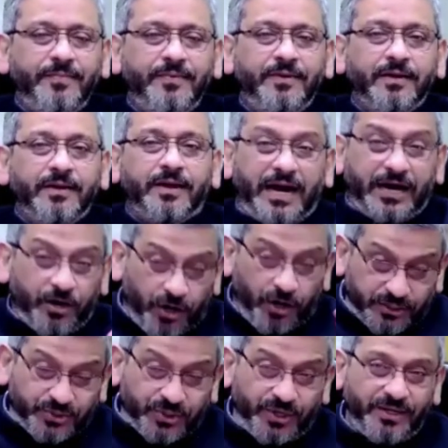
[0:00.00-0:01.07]
And
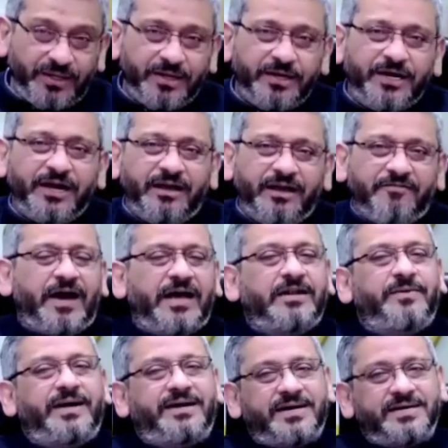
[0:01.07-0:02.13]
also
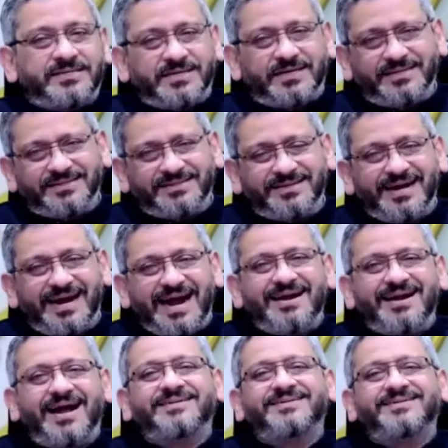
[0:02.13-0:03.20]
evaluate results and
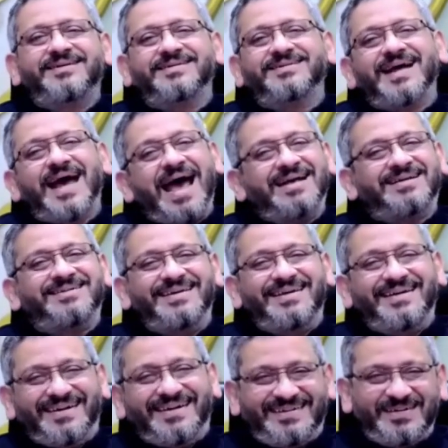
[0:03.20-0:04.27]
adjust as needed.